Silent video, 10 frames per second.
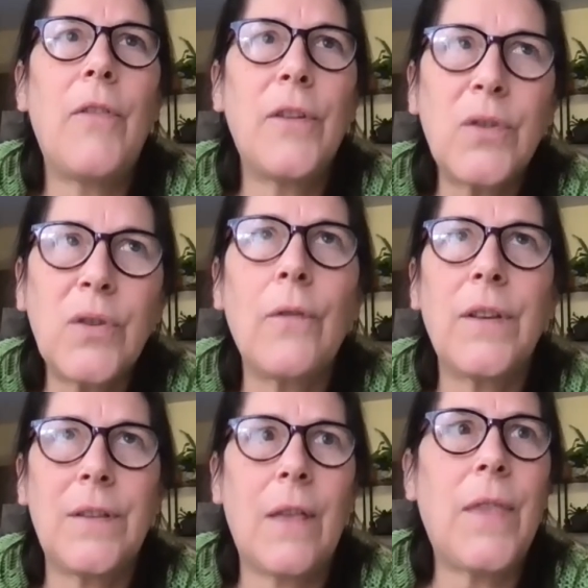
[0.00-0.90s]
the
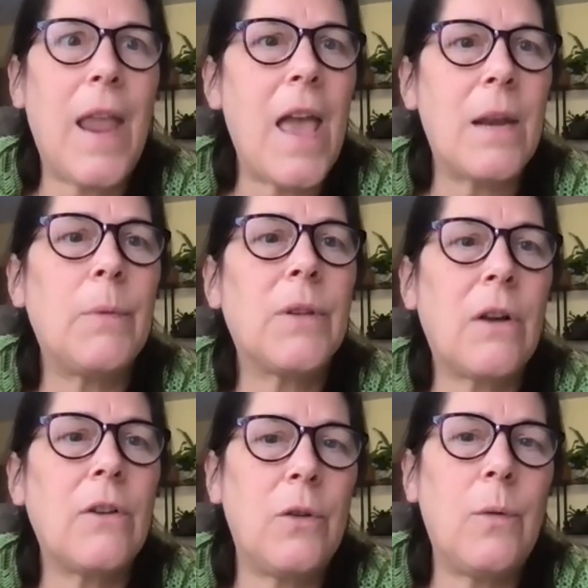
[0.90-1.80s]
service that the animals
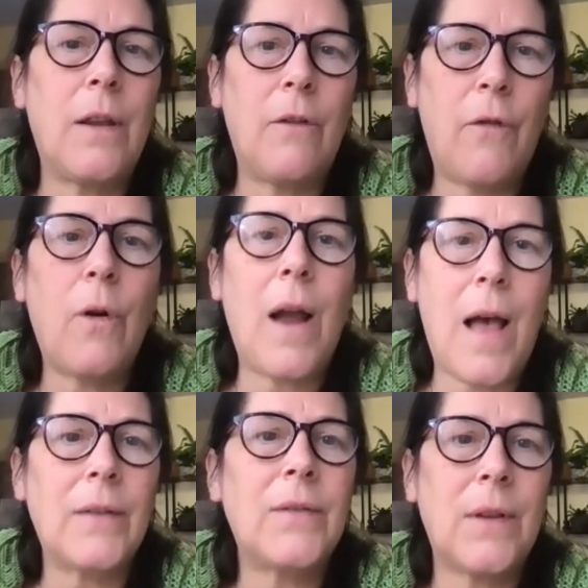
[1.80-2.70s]
are doing for
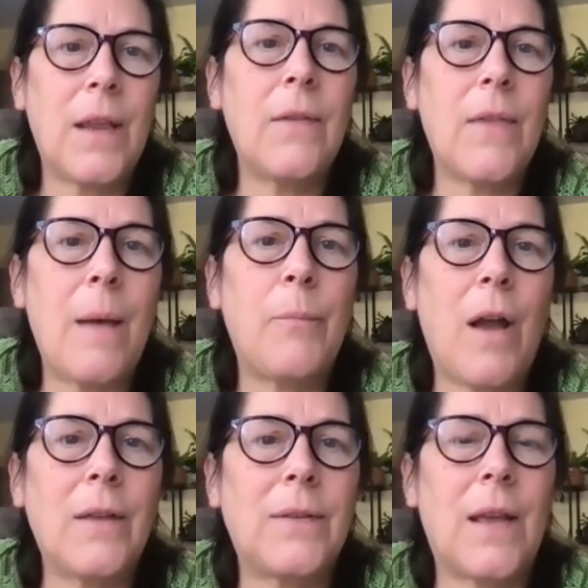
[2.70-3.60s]
us in that
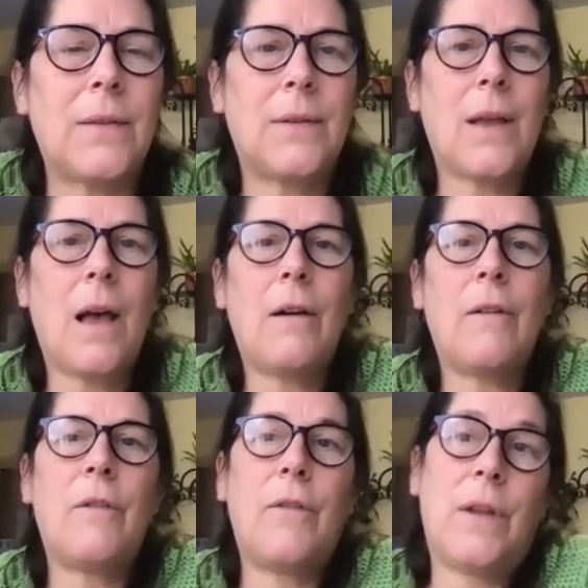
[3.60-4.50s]
process
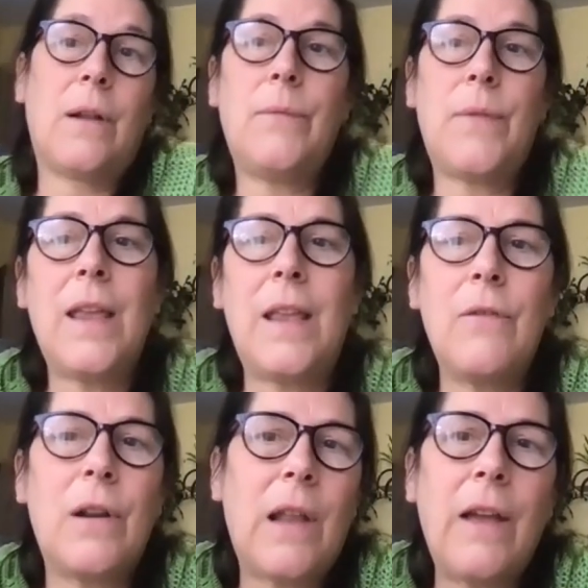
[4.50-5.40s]
of you know they give
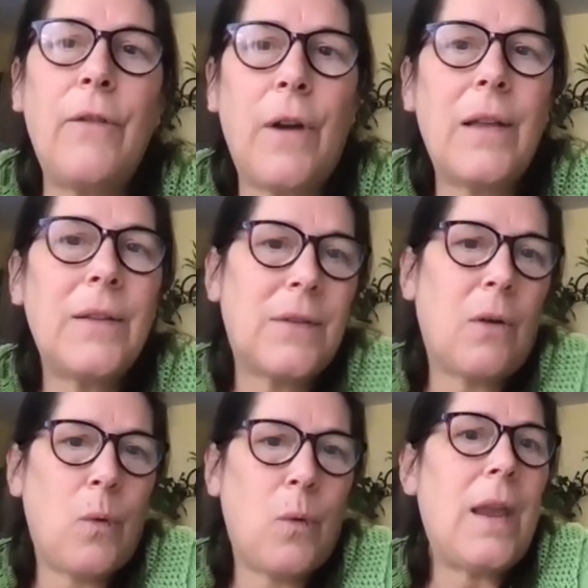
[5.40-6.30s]
their life for us
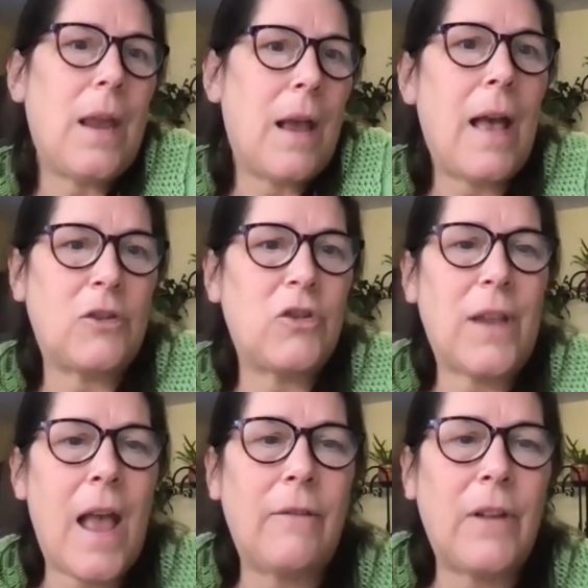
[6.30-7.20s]
so we
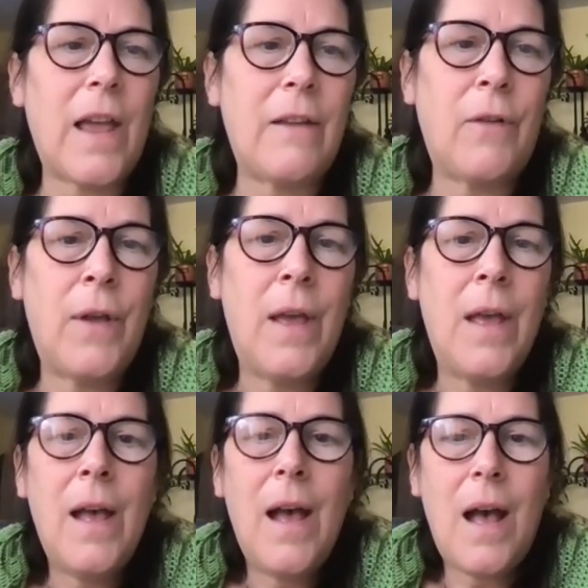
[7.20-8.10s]
actually have life
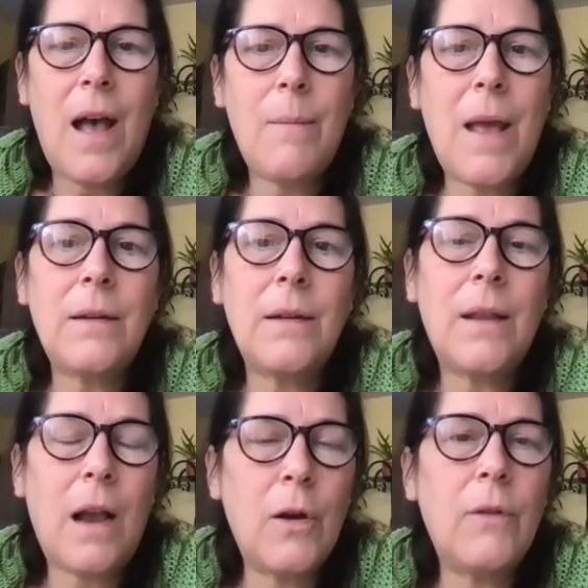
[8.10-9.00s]
um, and
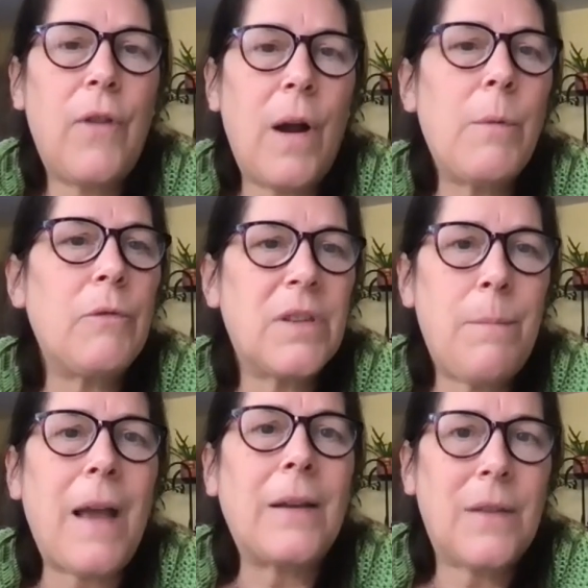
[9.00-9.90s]
a good farmer
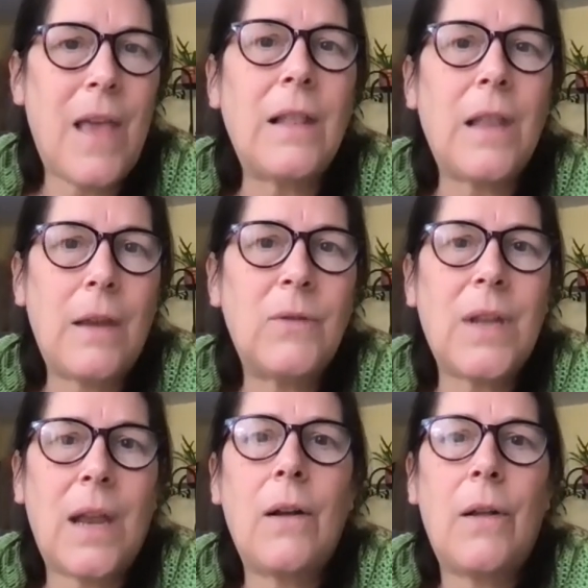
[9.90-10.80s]
respects that life
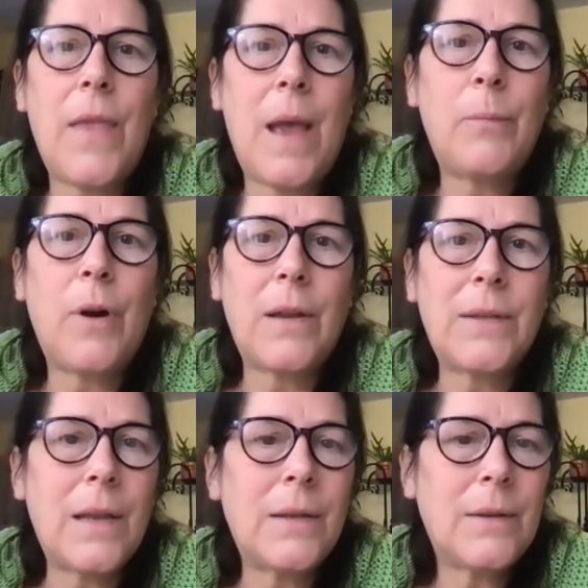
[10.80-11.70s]
cycle and that
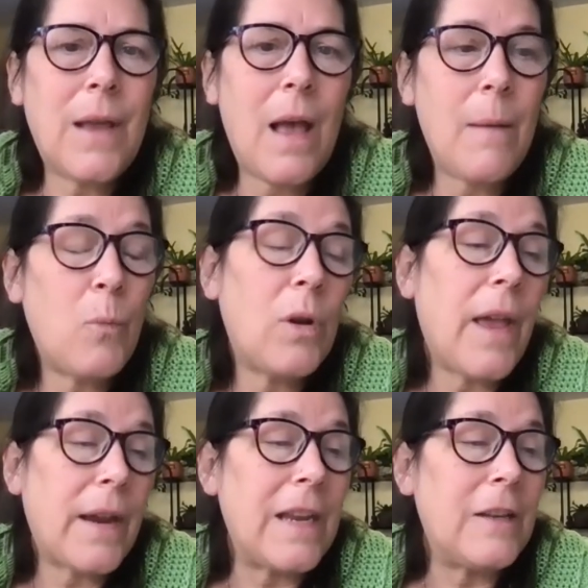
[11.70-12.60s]
process. Um, we're
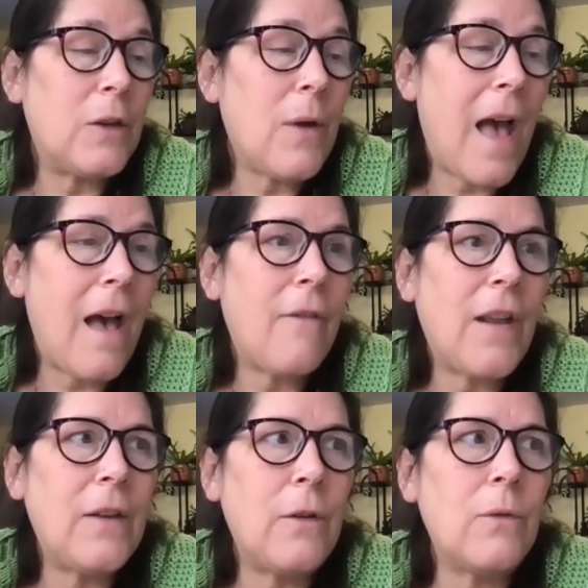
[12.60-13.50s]
lucky to have
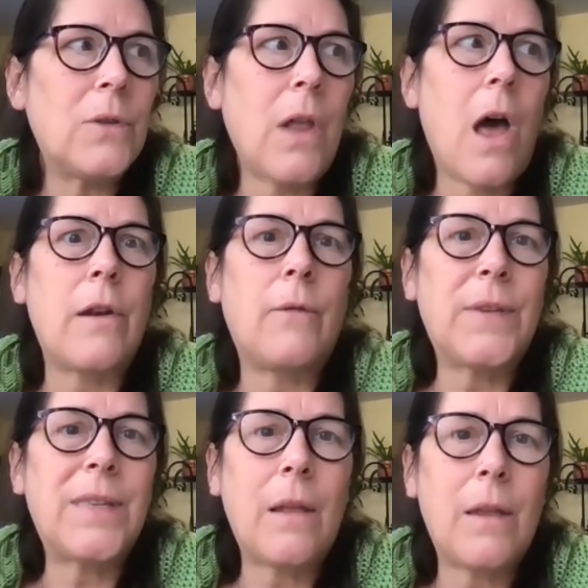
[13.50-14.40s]
a new slaughter
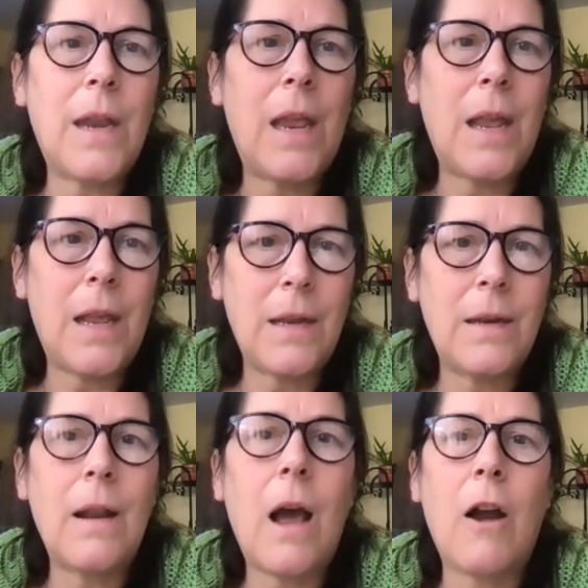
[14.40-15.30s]
facility
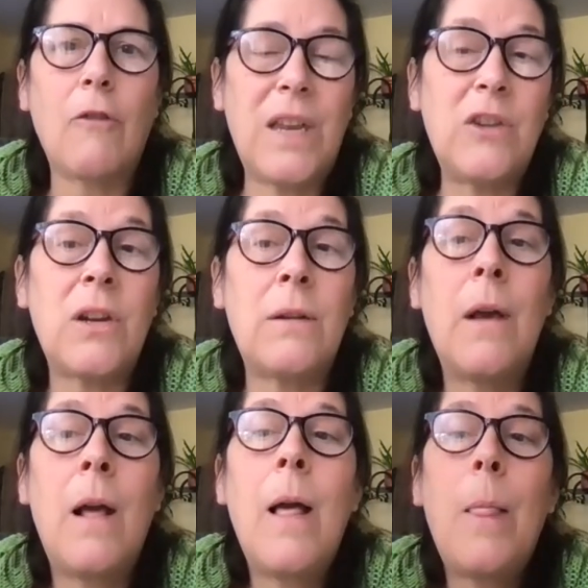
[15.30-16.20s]
in our region
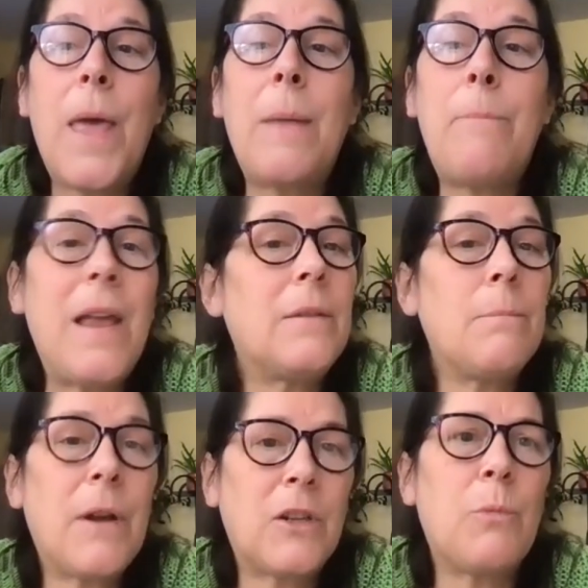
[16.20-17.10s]
that pays
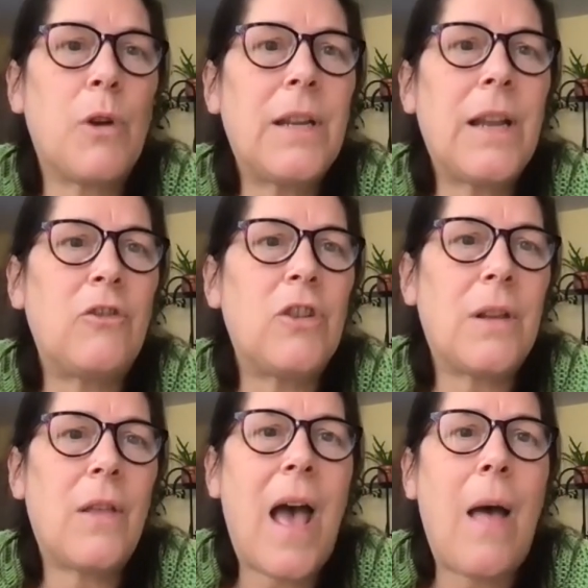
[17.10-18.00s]
much more attention
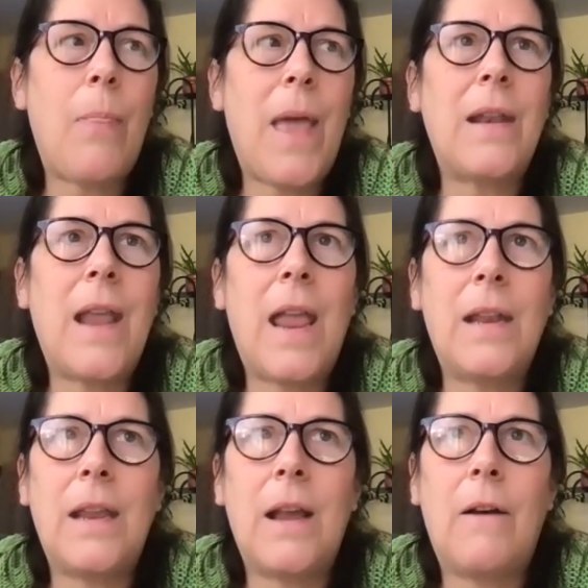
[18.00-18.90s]
to that than
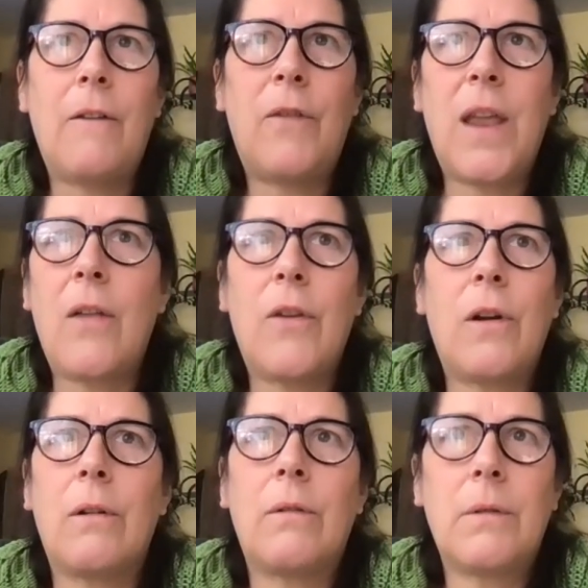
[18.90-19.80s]
any of the
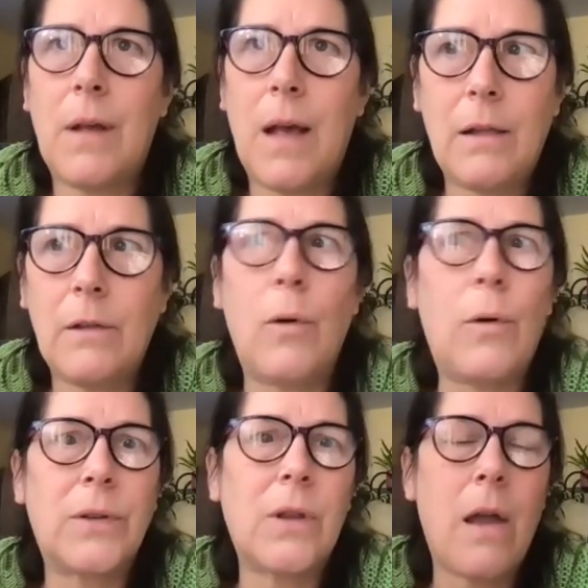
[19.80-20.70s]
other uh,
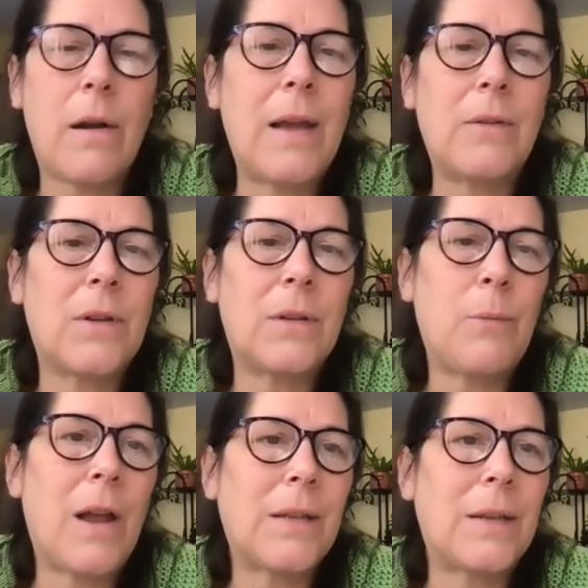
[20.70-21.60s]
local slaughterhouses
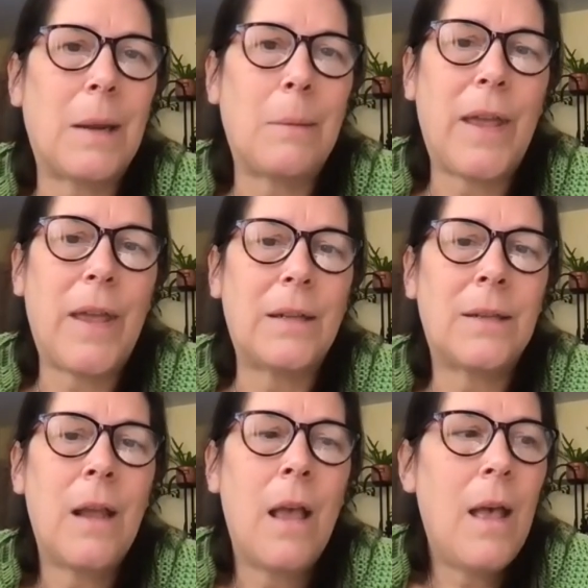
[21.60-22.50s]
processing plants.